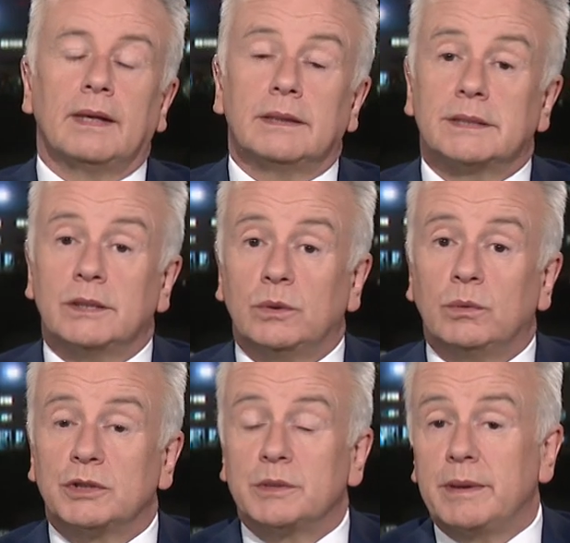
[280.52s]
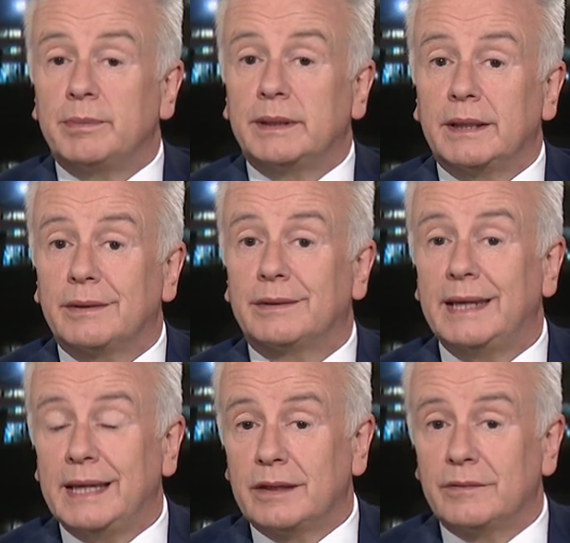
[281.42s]
So, what do people here
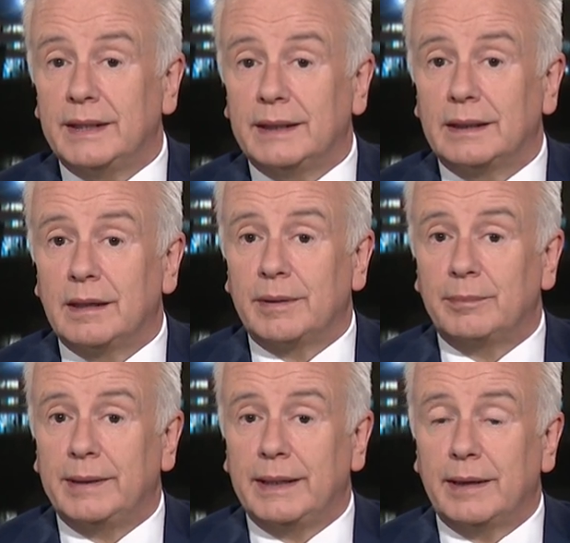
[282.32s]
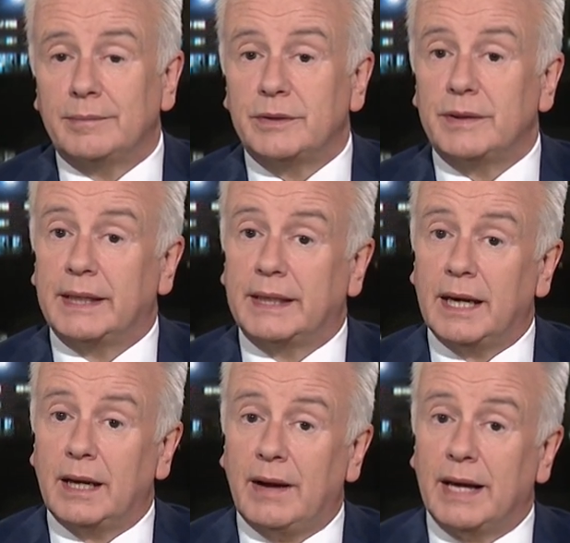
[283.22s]
think of the incoming PM? Do they
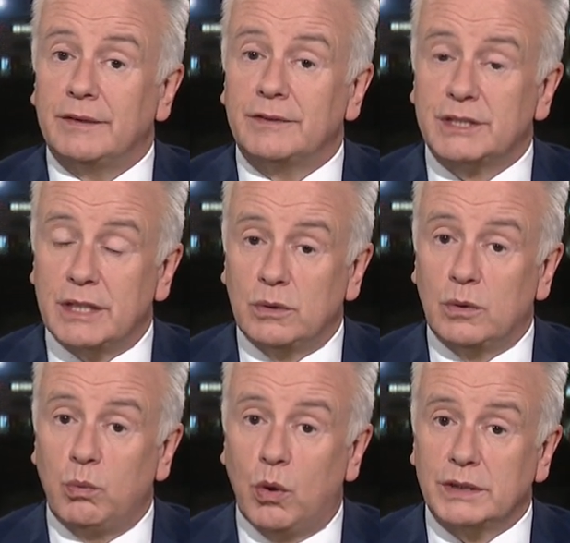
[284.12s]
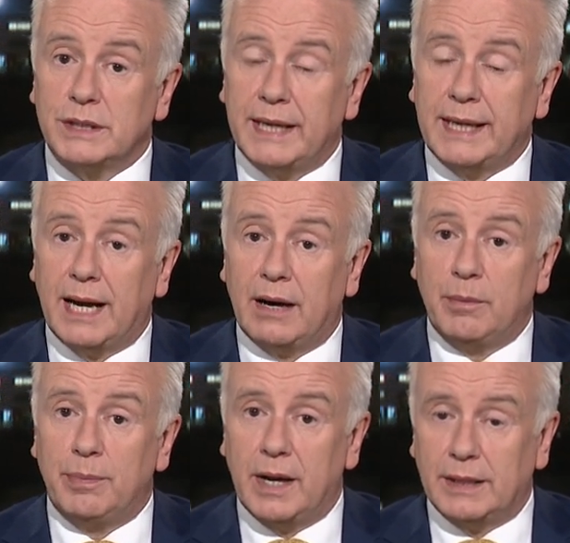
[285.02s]
care? And if so, what do they care
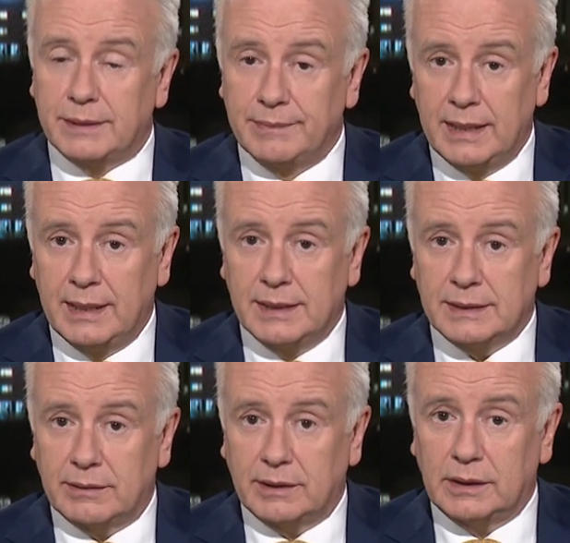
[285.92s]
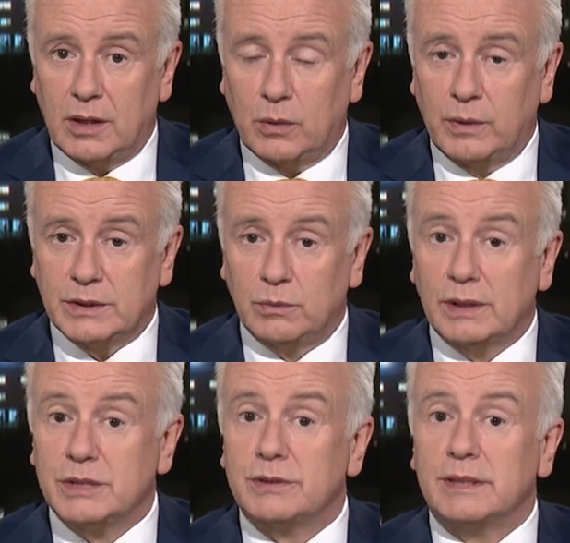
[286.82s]
about? Sarah Clark went to
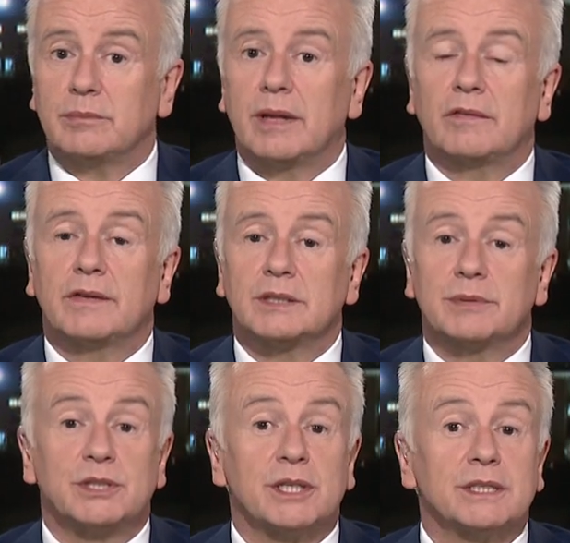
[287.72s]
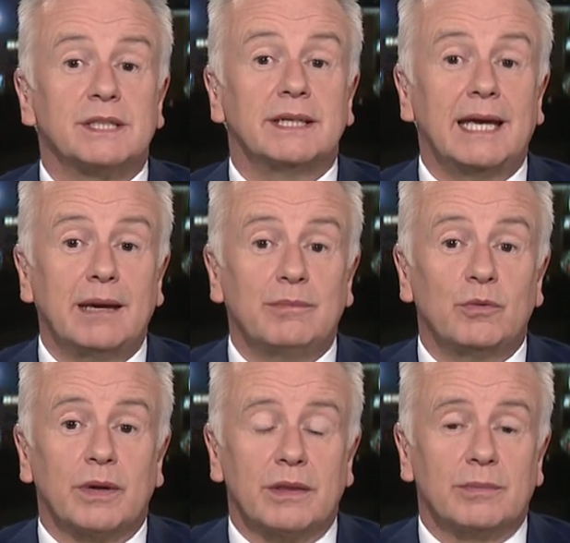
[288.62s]
one street in Belfast, which shares the name of
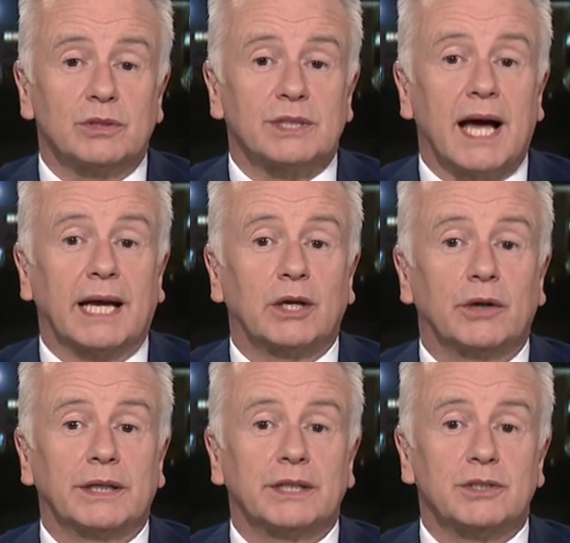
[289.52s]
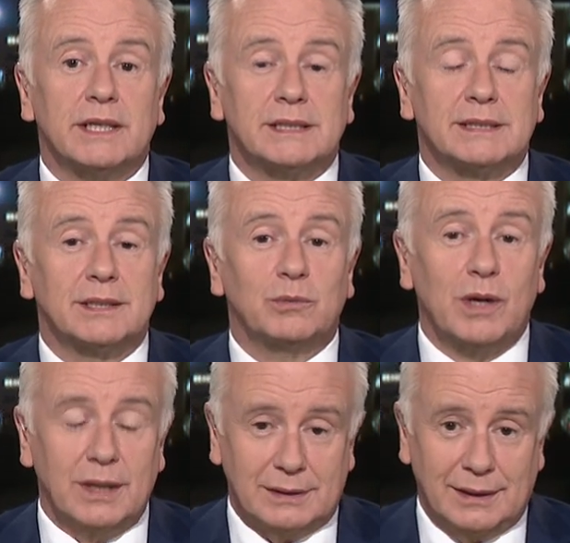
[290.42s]
one of the most iconic addresses in the
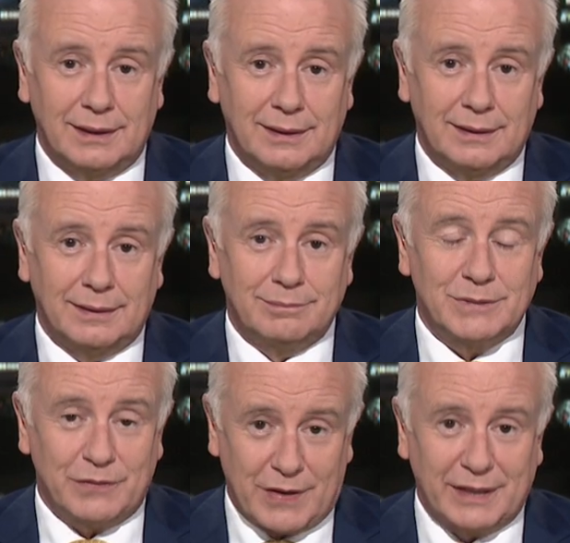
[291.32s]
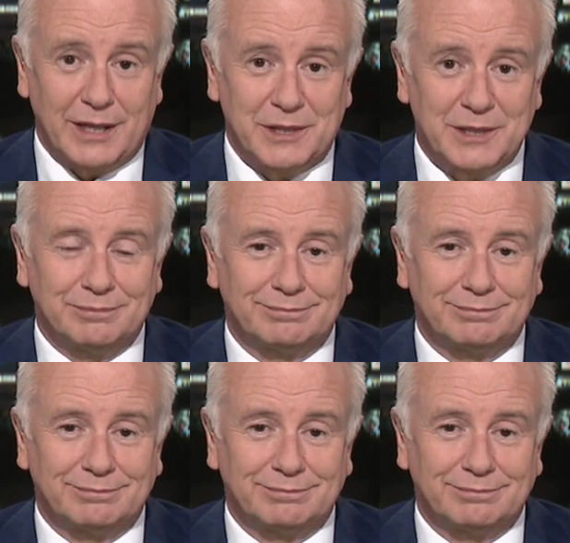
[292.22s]
world, to find out.